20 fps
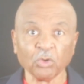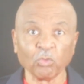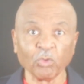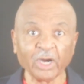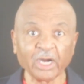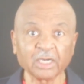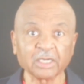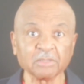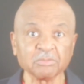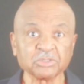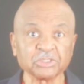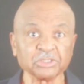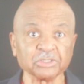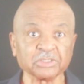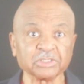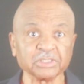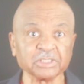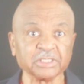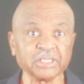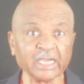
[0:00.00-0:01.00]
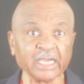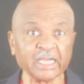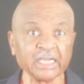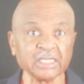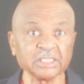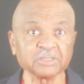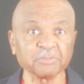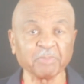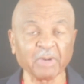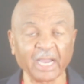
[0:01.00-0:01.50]
Welcome to
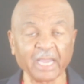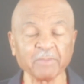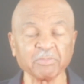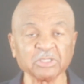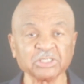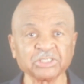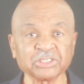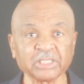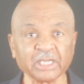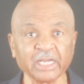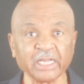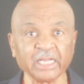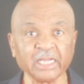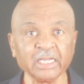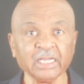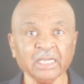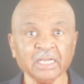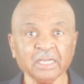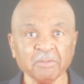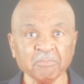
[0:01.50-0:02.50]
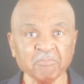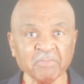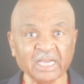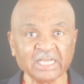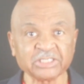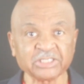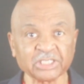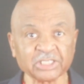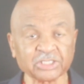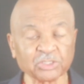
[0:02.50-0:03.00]
today's Bible study
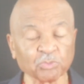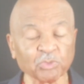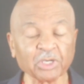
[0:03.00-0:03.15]
message.